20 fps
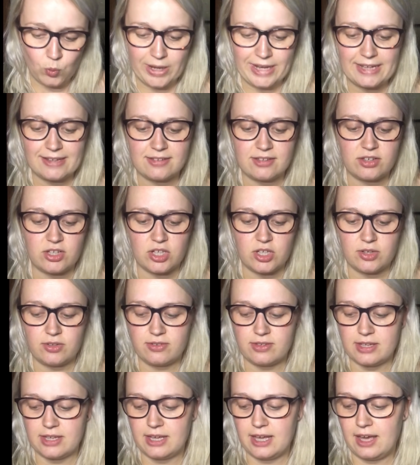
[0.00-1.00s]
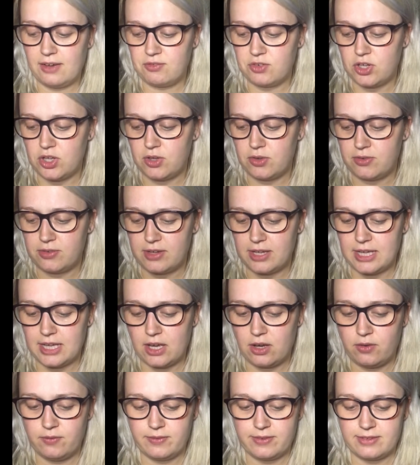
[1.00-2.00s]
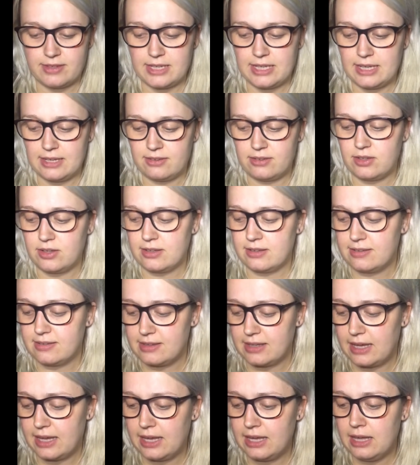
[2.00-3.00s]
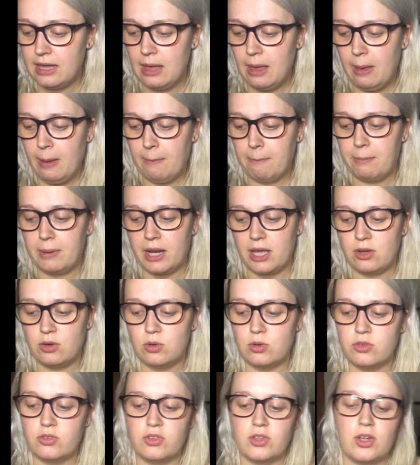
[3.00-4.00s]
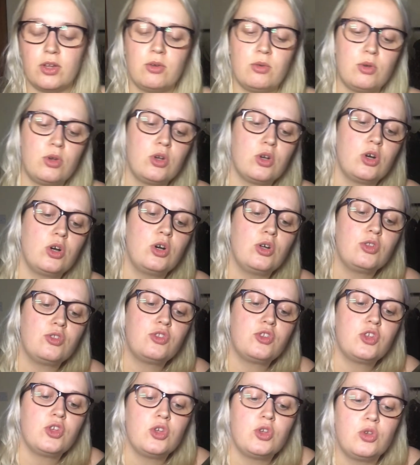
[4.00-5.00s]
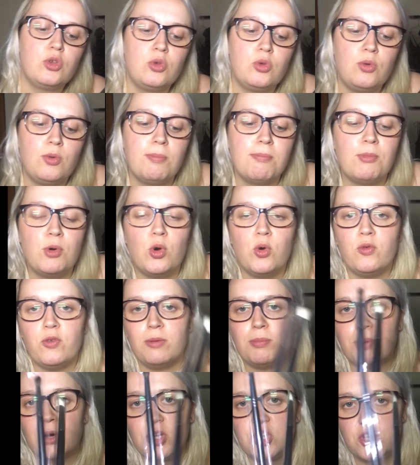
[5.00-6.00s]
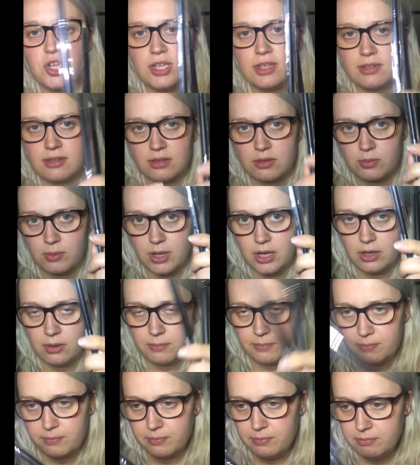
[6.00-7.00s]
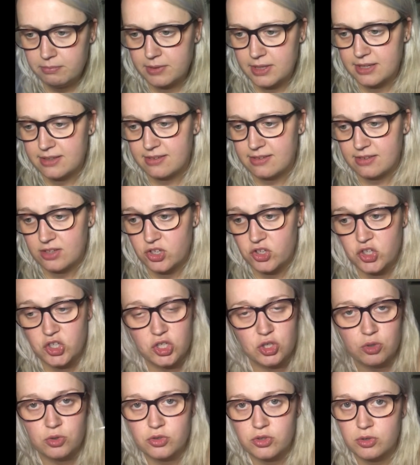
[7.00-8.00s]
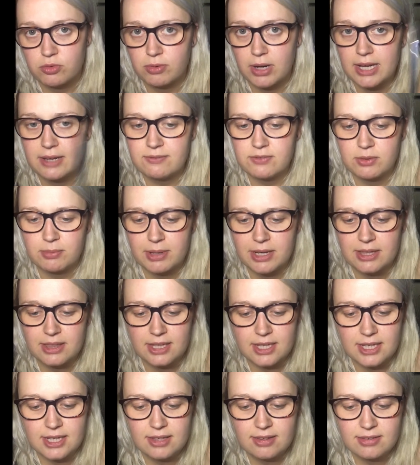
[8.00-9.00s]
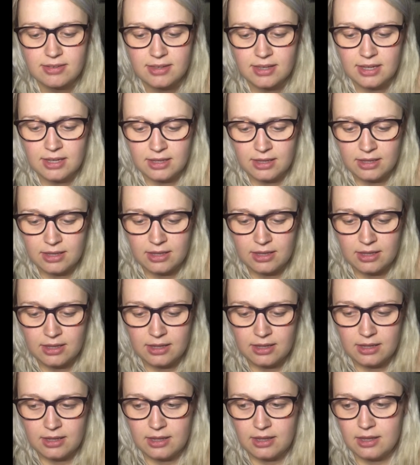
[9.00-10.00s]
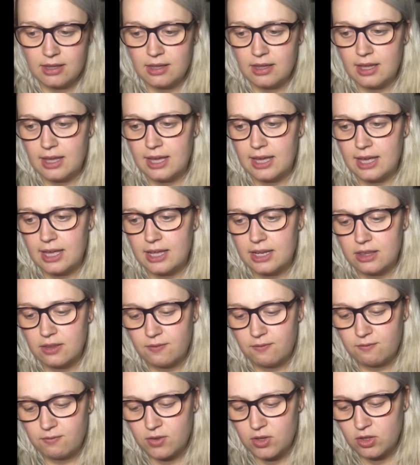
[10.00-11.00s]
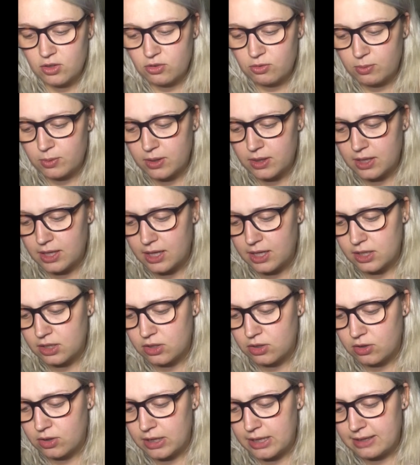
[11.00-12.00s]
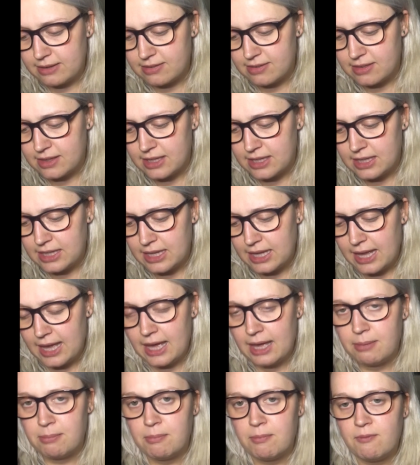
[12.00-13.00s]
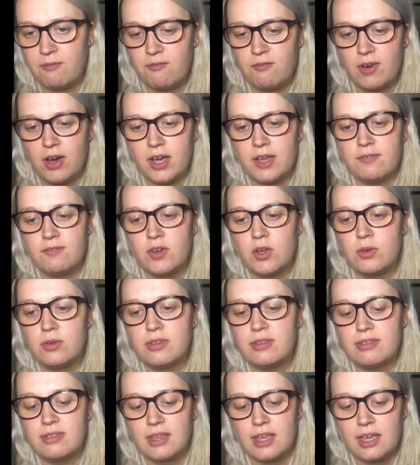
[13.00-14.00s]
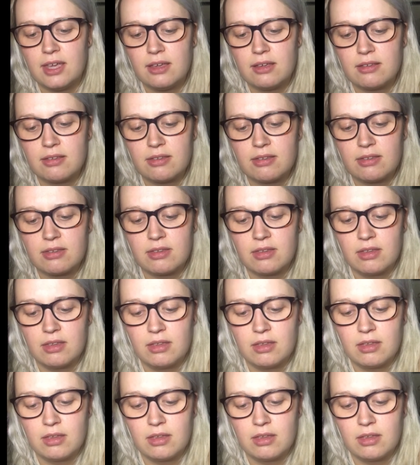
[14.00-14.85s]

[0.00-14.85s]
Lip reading: wait to use it. I haven't used it yet, obviously, as you can see. But I also got 2 Morphe brushes as well, because she also raved about these. And the first one that I got is the M506.